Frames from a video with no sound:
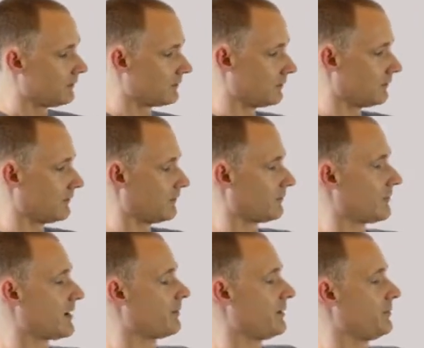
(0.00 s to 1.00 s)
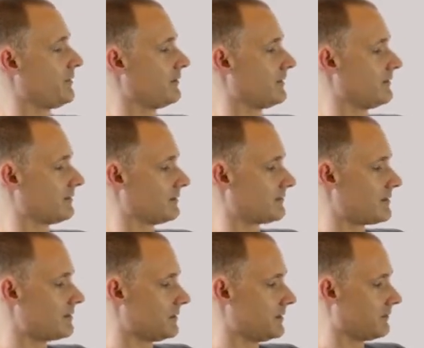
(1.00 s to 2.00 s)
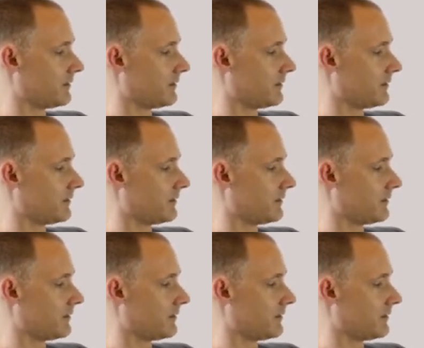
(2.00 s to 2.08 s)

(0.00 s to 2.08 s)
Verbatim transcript: So you can just grab it up here nice and solid and